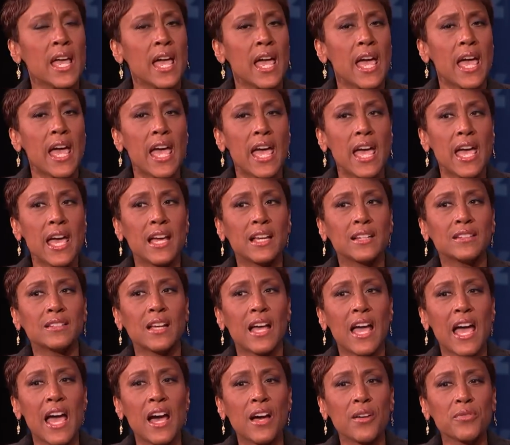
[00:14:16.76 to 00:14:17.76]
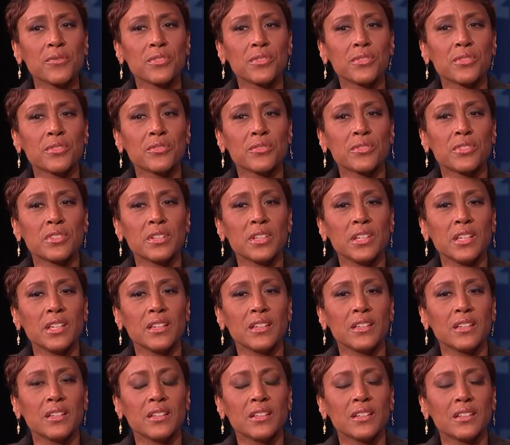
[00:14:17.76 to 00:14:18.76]
And after
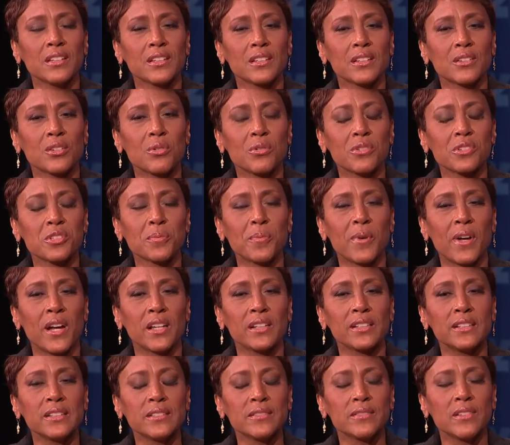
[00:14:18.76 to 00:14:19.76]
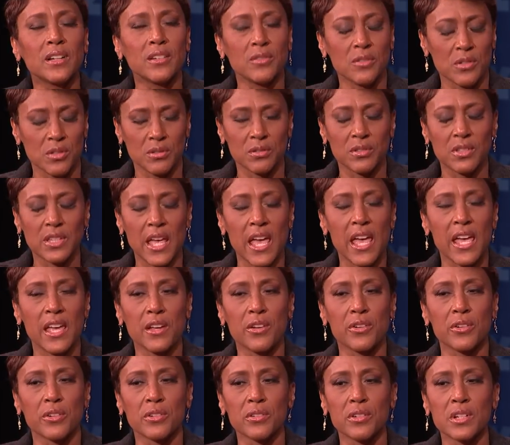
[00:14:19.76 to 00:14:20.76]
the correspondent, the
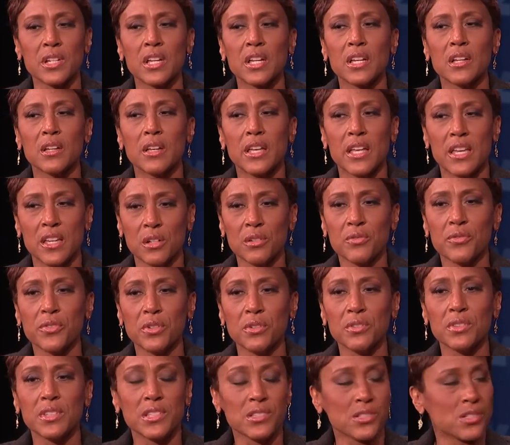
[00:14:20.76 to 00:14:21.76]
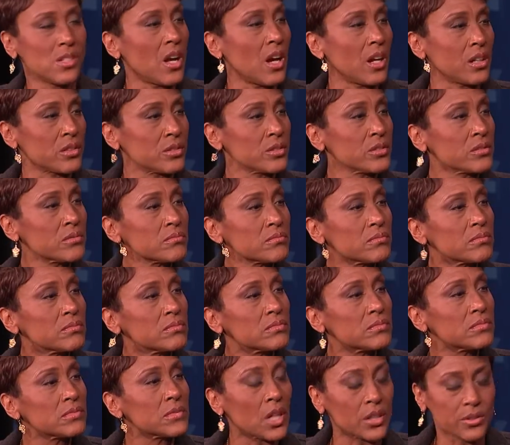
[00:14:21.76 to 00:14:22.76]
anchor, interviewed this doctor,
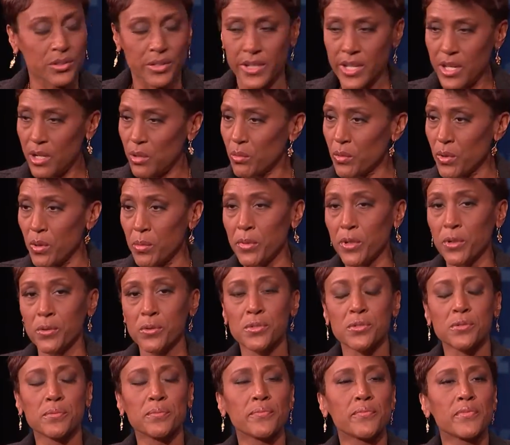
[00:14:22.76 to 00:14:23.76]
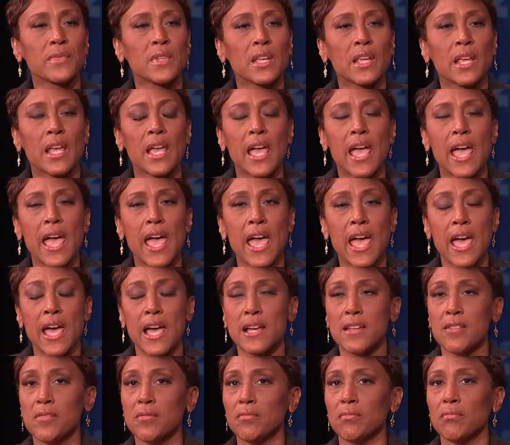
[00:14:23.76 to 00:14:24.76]
Dr. Gail Robos,
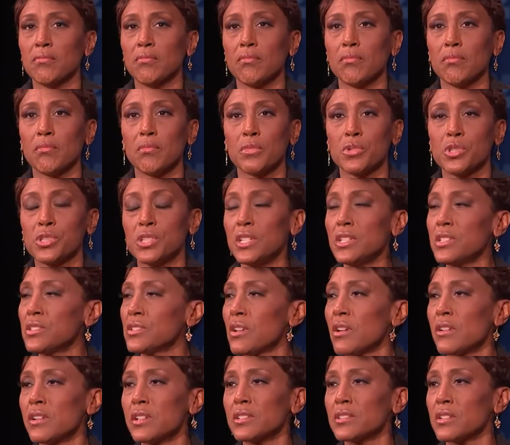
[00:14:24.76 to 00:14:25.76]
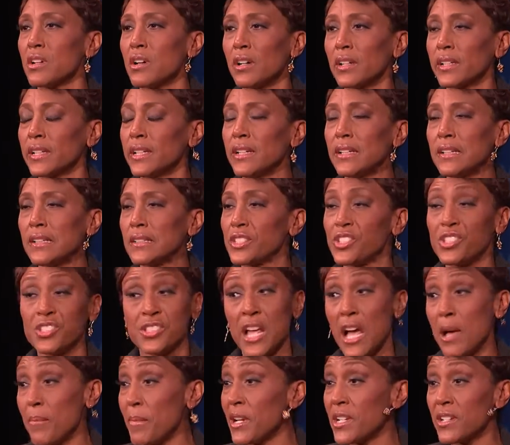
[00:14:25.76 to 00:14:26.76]
and she started talking. She's
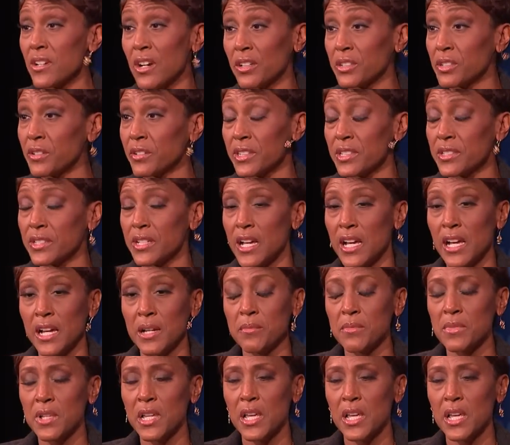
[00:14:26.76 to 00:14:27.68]
not my doctor at the time.